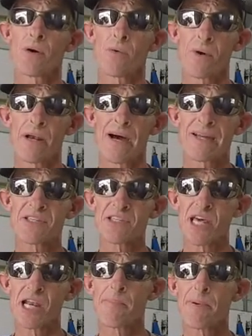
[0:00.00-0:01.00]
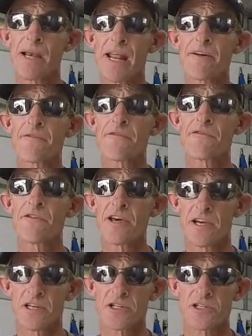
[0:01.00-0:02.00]
When I set up on that
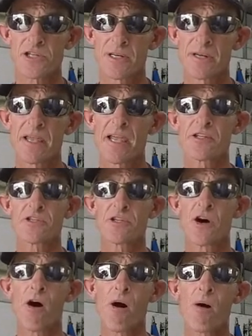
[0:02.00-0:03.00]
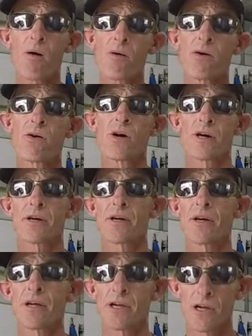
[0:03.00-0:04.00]
fish, it's all hook
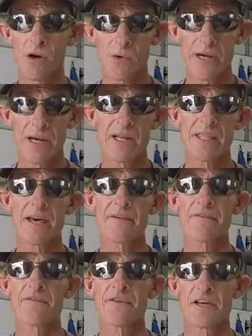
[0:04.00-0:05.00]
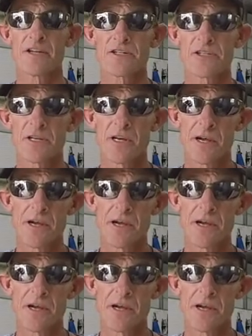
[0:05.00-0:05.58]
going into that fish.